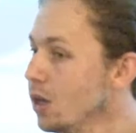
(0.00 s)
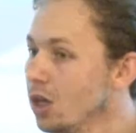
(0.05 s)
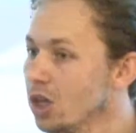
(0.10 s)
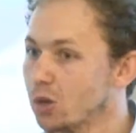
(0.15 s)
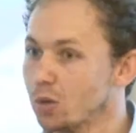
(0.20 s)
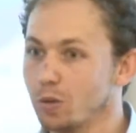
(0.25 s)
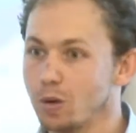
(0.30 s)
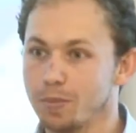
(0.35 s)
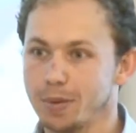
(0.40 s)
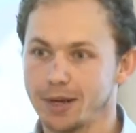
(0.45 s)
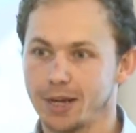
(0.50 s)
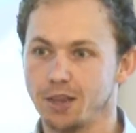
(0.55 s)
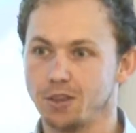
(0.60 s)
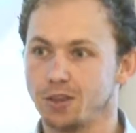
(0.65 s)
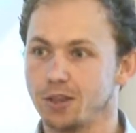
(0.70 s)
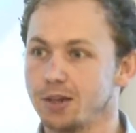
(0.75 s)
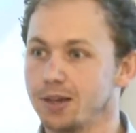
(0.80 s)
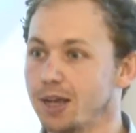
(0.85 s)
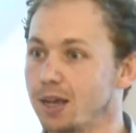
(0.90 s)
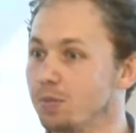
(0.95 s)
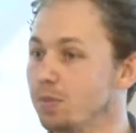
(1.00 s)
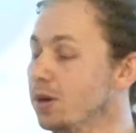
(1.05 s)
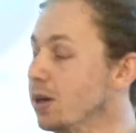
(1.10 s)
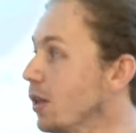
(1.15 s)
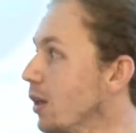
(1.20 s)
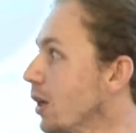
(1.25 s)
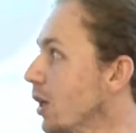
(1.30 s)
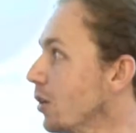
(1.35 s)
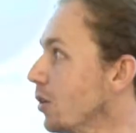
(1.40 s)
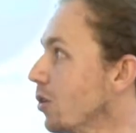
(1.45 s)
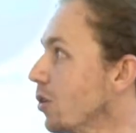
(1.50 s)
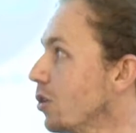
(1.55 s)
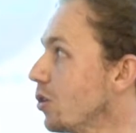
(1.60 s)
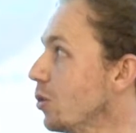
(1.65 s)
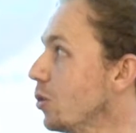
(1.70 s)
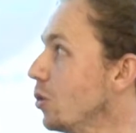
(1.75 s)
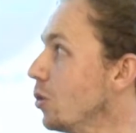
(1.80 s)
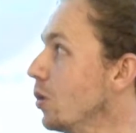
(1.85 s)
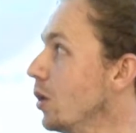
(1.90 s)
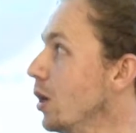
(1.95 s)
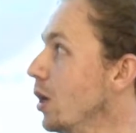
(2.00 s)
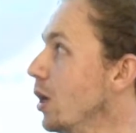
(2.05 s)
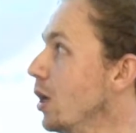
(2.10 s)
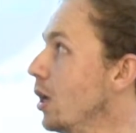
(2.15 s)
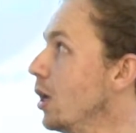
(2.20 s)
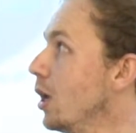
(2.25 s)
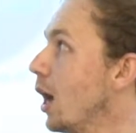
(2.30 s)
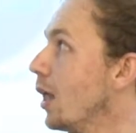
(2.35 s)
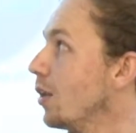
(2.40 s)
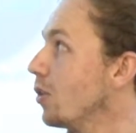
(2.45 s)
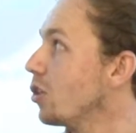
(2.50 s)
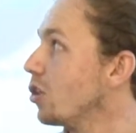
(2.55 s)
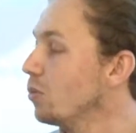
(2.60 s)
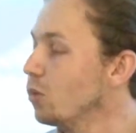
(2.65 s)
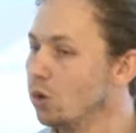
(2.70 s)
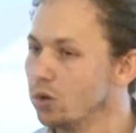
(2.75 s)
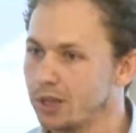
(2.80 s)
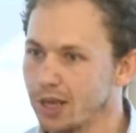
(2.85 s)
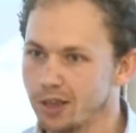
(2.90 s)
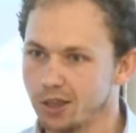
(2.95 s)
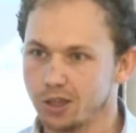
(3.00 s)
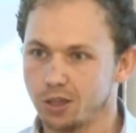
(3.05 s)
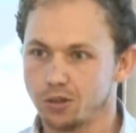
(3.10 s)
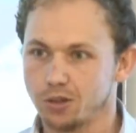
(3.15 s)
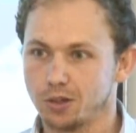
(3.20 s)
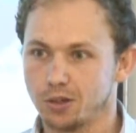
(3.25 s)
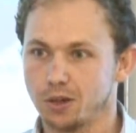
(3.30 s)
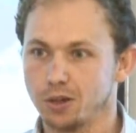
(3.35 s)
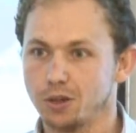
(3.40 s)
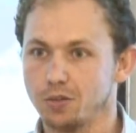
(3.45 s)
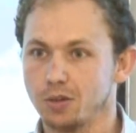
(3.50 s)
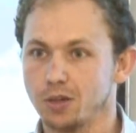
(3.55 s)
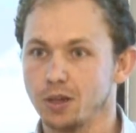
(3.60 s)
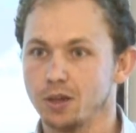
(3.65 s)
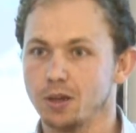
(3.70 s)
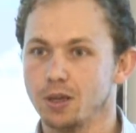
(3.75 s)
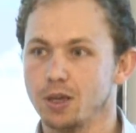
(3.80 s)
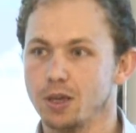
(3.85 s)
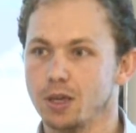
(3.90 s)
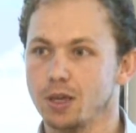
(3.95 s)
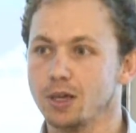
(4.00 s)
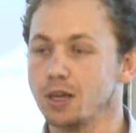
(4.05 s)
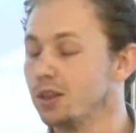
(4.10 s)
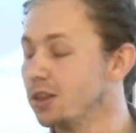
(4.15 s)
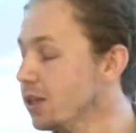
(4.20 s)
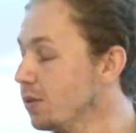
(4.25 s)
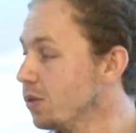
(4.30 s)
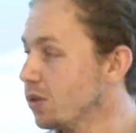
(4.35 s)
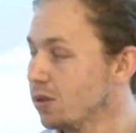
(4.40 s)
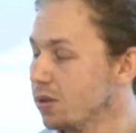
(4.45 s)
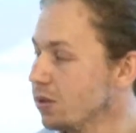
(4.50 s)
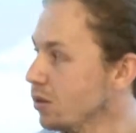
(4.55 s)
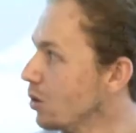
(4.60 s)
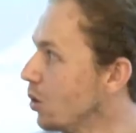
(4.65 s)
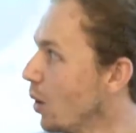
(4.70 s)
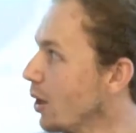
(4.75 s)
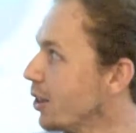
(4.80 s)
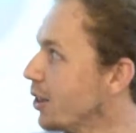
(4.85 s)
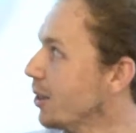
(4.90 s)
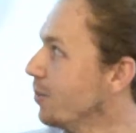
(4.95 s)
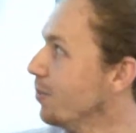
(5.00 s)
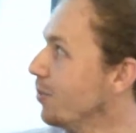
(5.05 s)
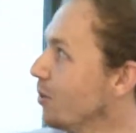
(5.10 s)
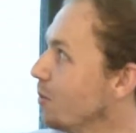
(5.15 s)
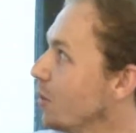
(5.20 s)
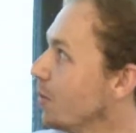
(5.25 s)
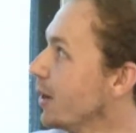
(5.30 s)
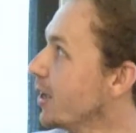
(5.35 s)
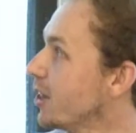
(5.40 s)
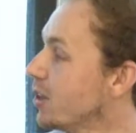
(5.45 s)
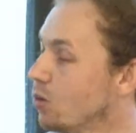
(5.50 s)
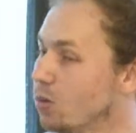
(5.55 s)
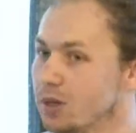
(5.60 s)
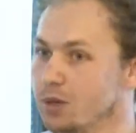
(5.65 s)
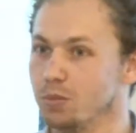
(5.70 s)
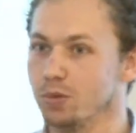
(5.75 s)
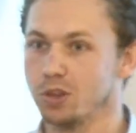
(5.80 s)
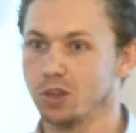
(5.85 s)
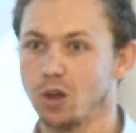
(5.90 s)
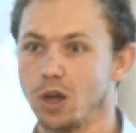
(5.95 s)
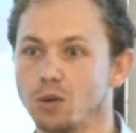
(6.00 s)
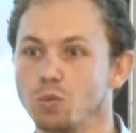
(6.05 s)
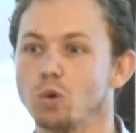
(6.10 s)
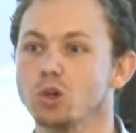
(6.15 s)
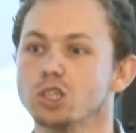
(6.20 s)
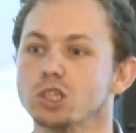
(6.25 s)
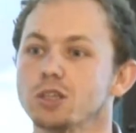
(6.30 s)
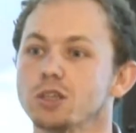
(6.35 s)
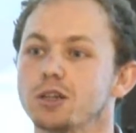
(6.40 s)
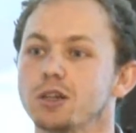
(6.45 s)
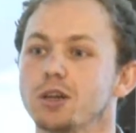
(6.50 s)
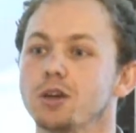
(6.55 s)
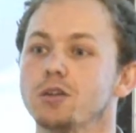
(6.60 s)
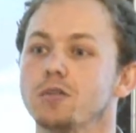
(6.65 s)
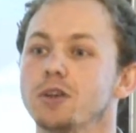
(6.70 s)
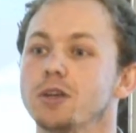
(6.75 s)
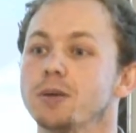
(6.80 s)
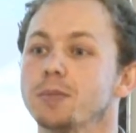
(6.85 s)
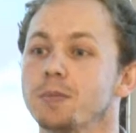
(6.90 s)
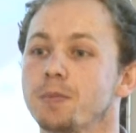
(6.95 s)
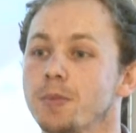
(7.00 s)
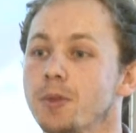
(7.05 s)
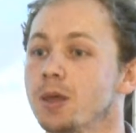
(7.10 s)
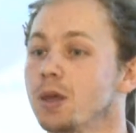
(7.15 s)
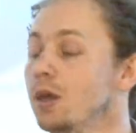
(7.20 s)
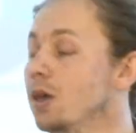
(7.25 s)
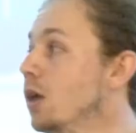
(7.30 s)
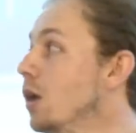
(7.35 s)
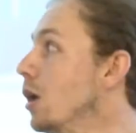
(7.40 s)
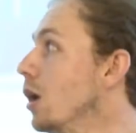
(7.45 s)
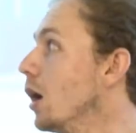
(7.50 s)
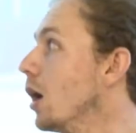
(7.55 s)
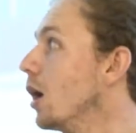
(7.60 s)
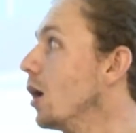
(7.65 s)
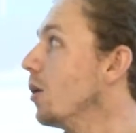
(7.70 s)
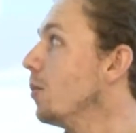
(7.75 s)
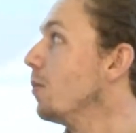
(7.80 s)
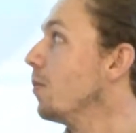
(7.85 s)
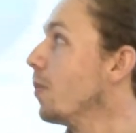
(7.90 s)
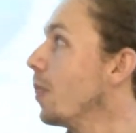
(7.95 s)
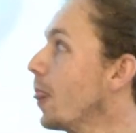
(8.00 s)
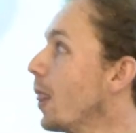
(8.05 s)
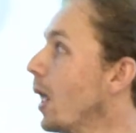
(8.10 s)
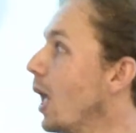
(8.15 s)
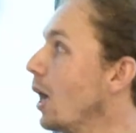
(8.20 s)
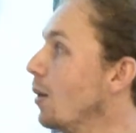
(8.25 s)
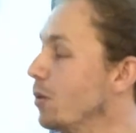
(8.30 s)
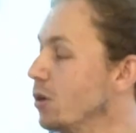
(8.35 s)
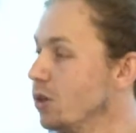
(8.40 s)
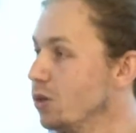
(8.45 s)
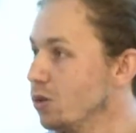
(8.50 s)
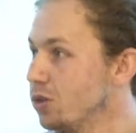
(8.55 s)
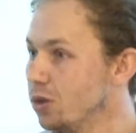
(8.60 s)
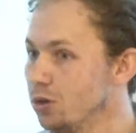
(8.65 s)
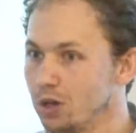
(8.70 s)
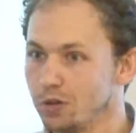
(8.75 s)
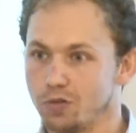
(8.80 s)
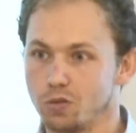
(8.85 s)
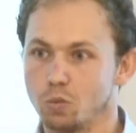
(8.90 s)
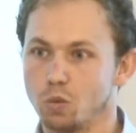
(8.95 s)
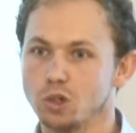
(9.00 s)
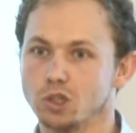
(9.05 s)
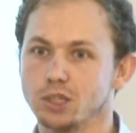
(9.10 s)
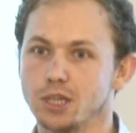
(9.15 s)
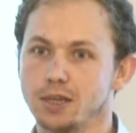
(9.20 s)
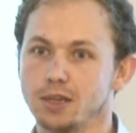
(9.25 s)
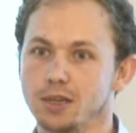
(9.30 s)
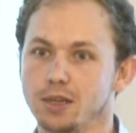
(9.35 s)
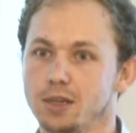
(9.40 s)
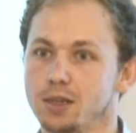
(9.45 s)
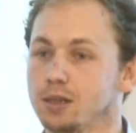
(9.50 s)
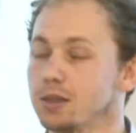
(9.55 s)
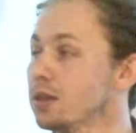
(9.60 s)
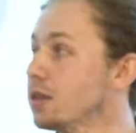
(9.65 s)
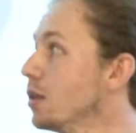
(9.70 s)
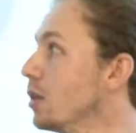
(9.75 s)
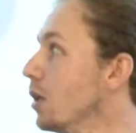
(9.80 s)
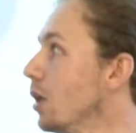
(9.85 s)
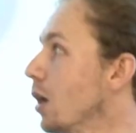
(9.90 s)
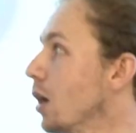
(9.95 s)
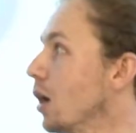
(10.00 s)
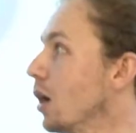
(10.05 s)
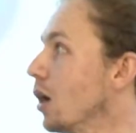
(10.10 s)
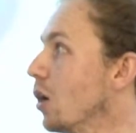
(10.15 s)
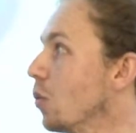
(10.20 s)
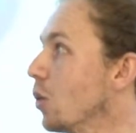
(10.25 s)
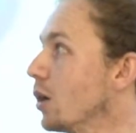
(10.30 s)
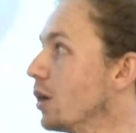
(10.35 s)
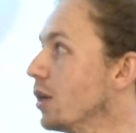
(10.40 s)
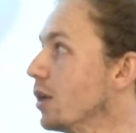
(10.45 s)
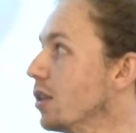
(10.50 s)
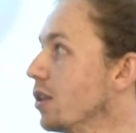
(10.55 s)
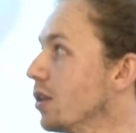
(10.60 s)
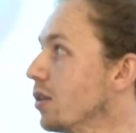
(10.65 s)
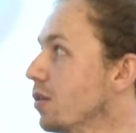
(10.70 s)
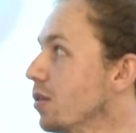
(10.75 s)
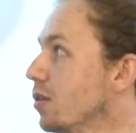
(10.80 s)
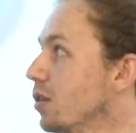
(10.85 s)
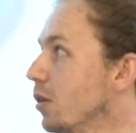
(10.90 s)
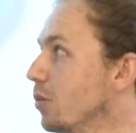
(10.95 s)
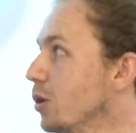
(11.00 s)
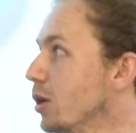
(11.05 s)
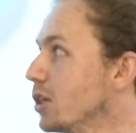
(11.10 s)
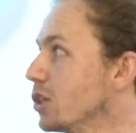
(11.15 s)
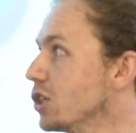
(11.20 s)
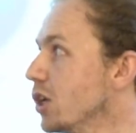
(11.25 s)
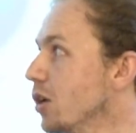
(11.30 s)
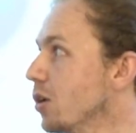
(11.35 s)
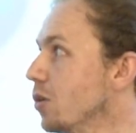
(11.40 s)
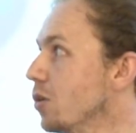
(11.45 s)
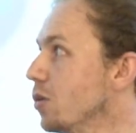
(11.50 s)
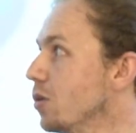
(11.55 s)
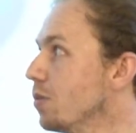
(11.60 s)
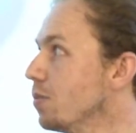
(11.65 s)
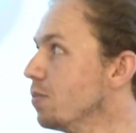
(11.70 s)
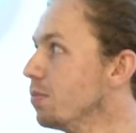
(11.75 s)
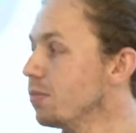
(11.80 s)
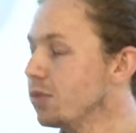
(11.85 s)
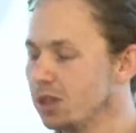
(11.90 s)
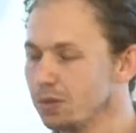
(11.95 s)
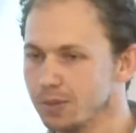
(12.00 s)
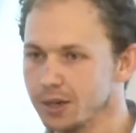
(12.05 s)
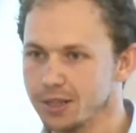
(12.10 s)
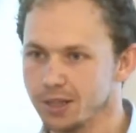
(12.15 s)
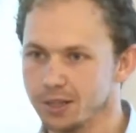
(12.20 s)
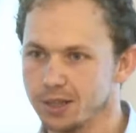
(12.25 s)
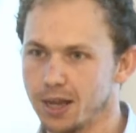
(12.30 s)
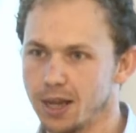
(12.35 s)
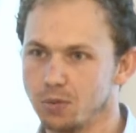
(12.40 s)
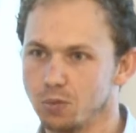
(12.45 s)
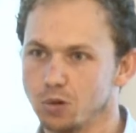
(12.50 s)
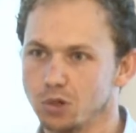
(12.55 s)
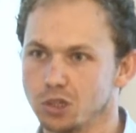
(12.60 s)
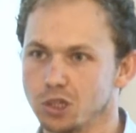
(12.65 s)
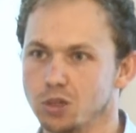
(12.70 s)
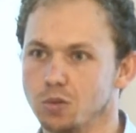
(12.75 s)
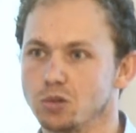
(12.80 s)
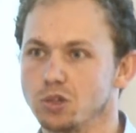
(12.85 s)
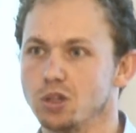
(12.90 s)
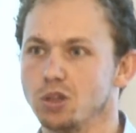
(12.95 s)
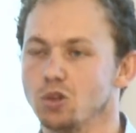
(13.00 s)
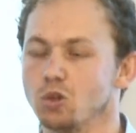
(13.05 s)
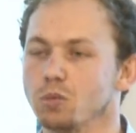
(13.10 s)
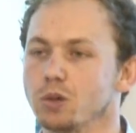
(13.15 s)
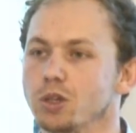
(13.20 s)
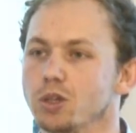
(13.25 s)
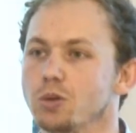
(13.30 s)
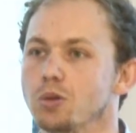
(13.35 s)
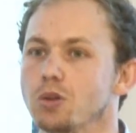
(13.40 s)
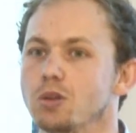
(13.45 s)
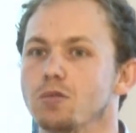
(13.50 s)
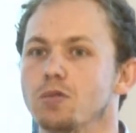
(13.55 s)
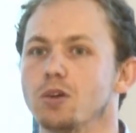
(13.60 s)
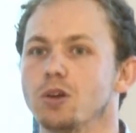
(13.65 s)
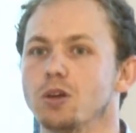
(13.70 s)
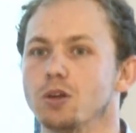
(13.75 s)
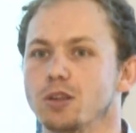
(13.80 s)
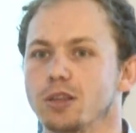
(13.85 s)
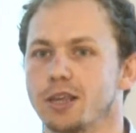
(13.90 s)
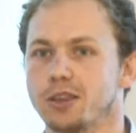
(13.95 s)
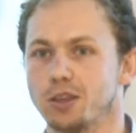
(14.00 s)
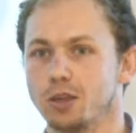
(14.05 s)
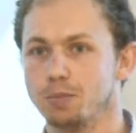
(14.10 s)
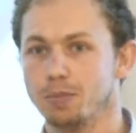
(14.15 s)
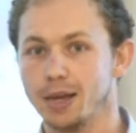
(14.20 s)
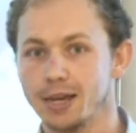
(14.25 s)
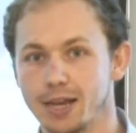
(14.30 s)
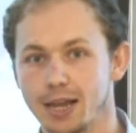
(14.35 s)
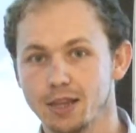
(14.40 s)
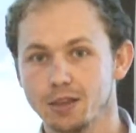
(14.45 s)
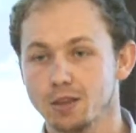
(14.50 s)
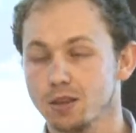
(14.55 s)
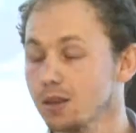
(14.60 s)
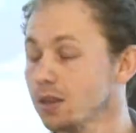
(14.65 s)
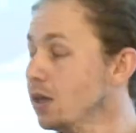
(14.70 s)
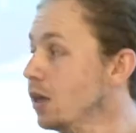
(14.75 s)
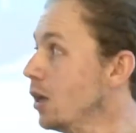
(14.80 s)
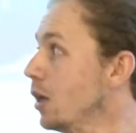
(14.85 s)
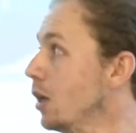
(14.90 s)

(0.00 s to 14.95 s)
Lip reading: So we went back into the lab at the London school and done some more testing on the clothing. And it seems quite simple, but basically what we did was started washing the clothing. And we used 2 different wash techniques. One is a WHO simulated hand washing, which is normally used for testing bed nets.